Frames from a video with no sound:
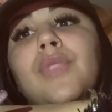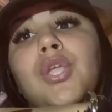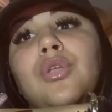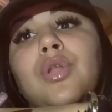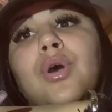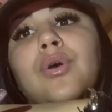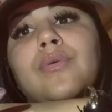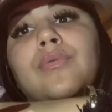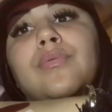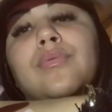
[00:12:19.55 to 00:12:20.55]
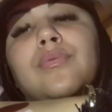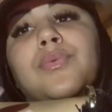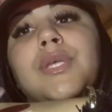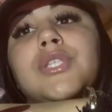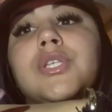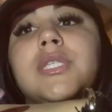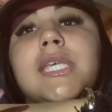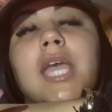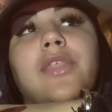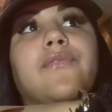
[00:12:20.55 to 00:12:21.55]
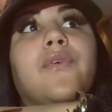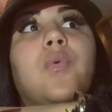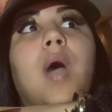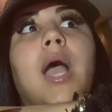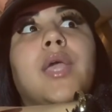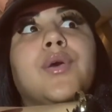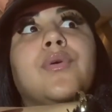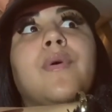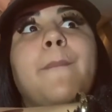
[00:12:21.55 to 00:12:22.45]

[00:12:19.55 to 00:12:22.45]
You know, we stood together for a while.